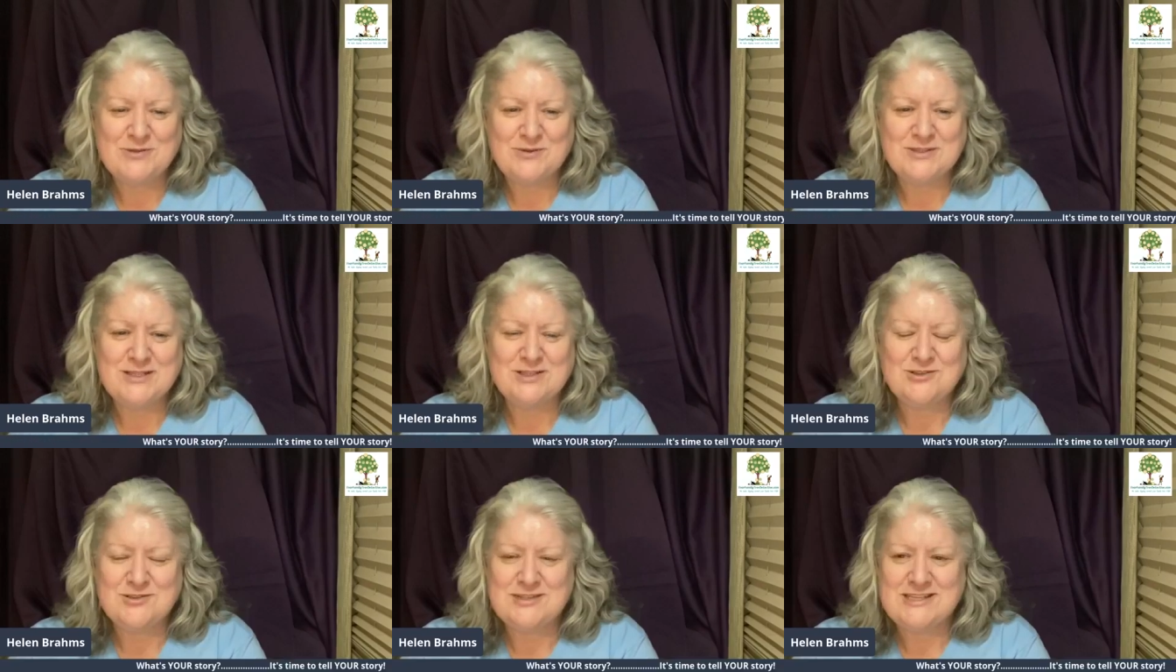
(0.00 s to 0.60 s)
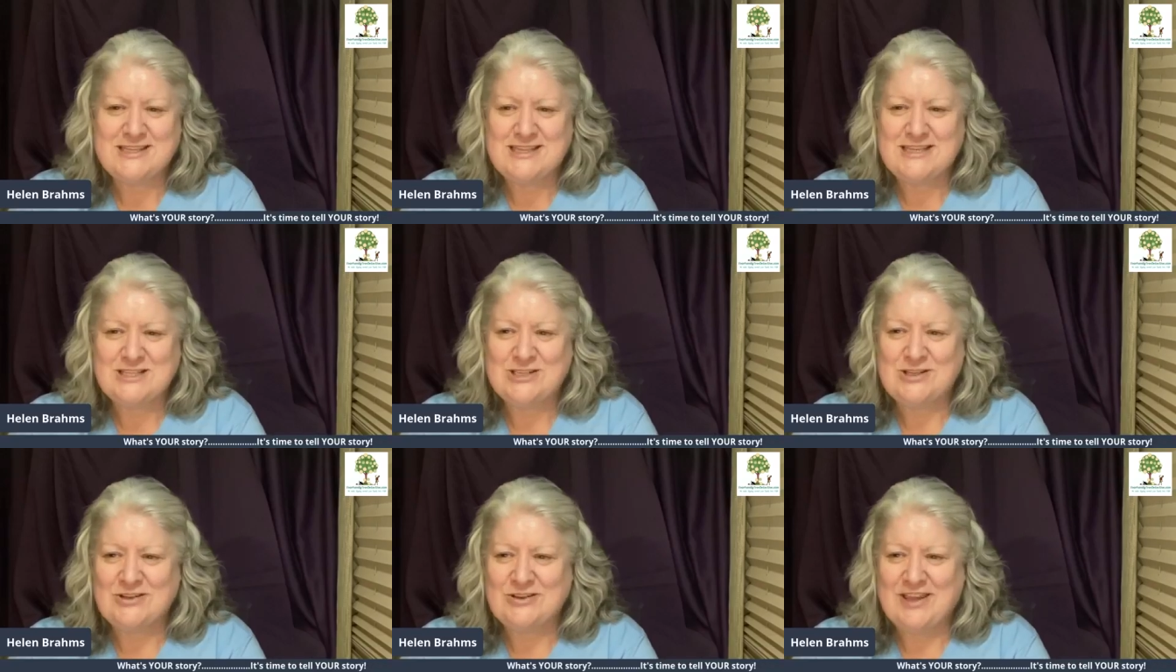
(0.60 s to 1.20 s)
It's always an interesting
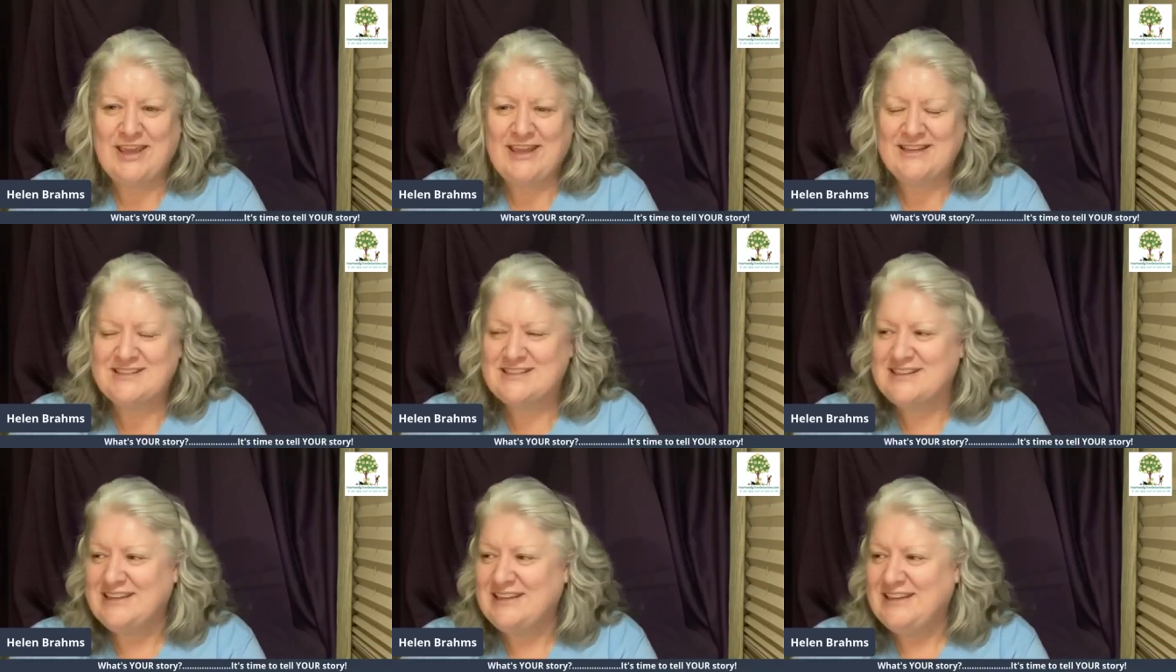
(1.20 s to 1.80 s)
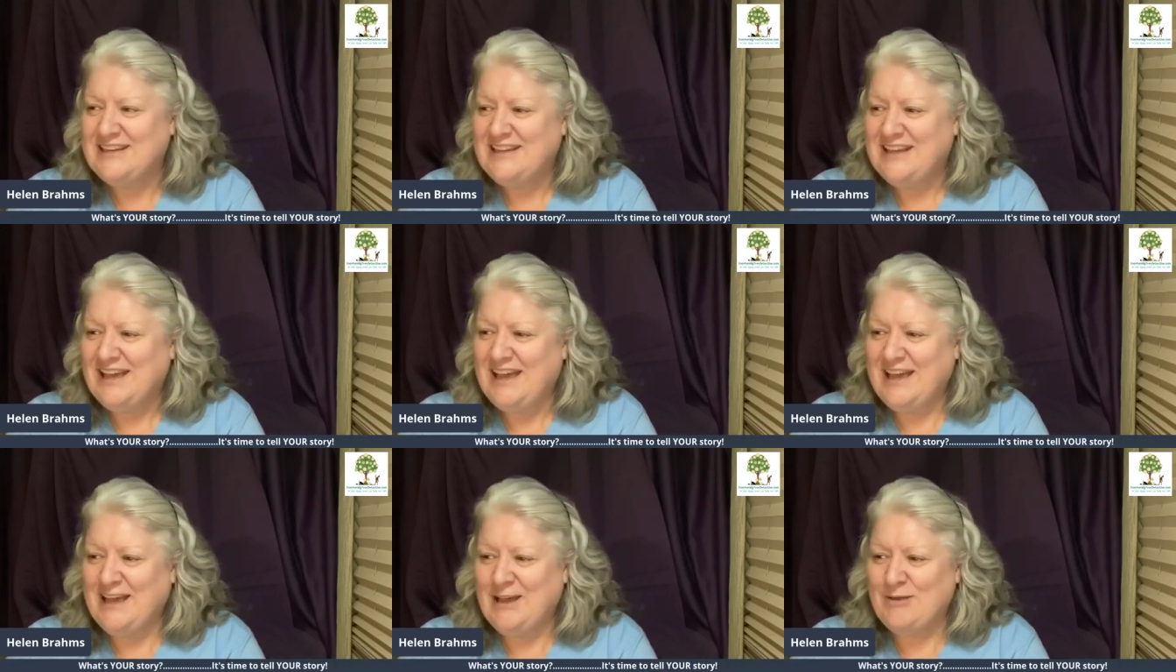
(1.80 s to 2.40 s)
thing to look at.
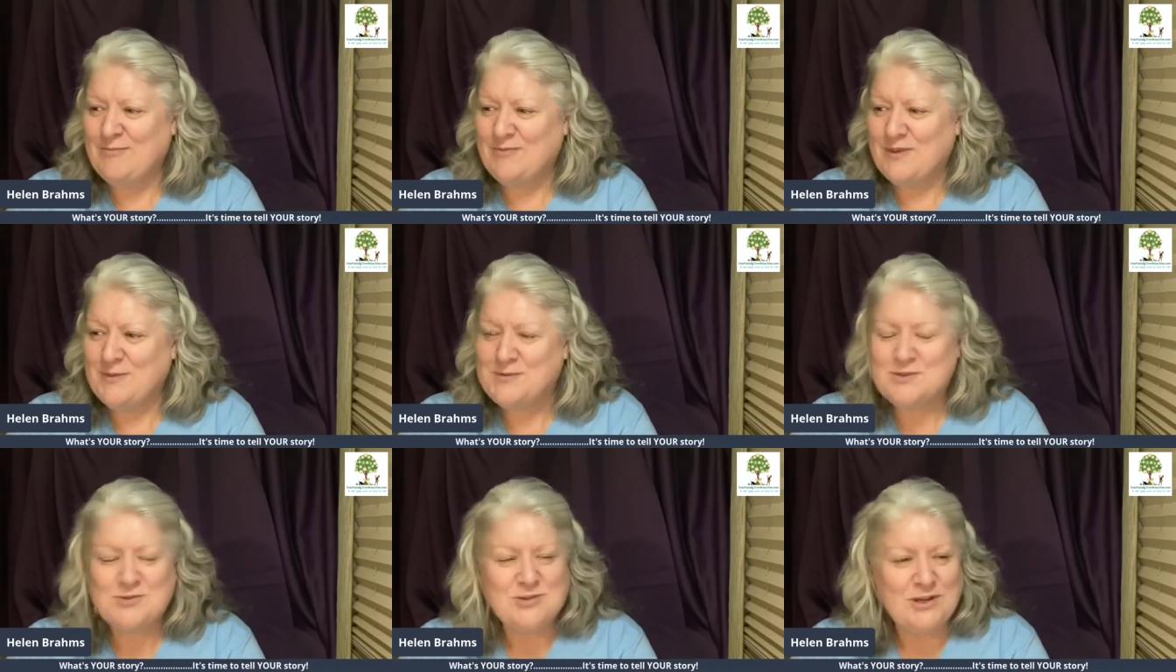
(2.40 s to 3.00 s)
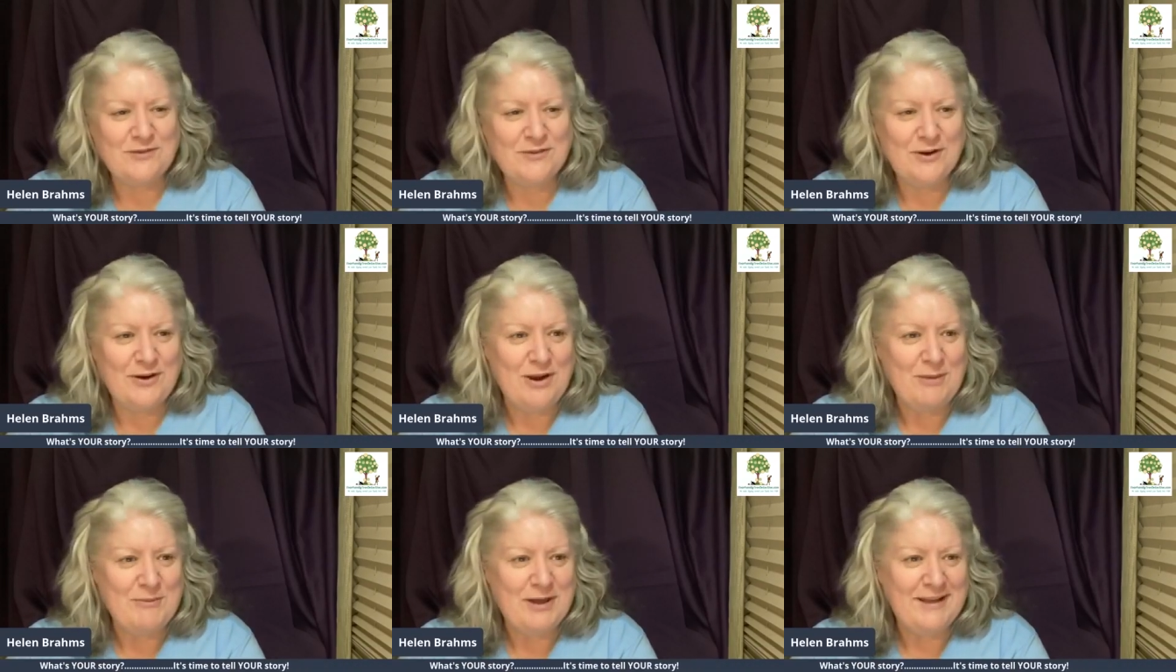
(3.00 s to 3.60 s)
I'm still trying to
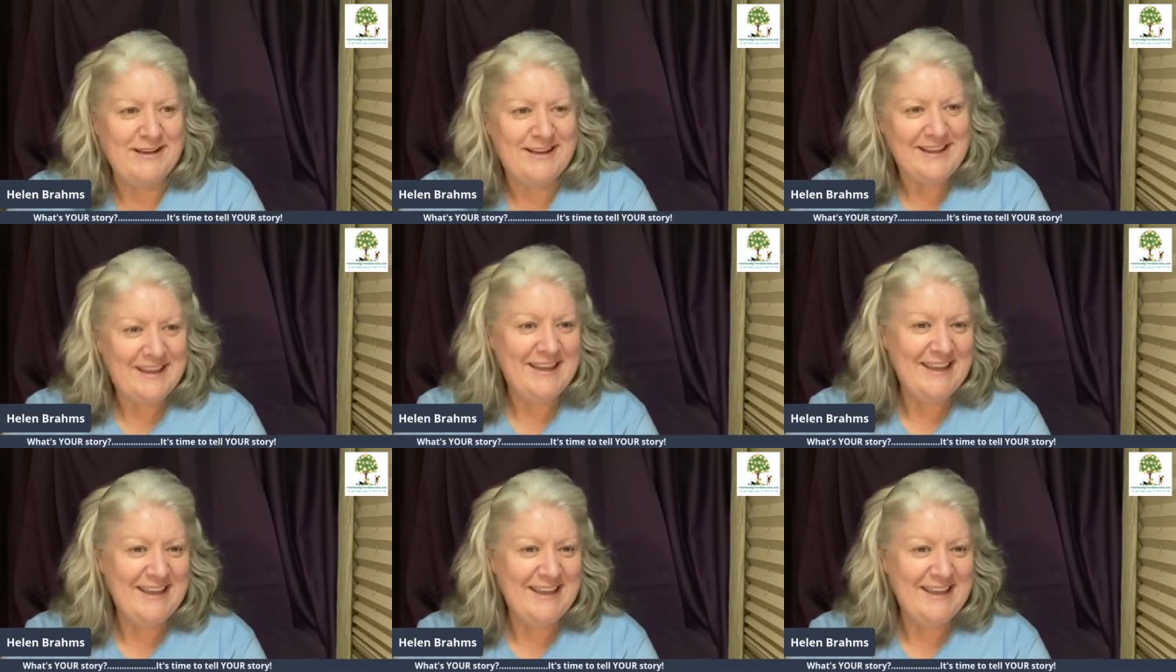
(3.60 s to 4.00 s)
figure out mine.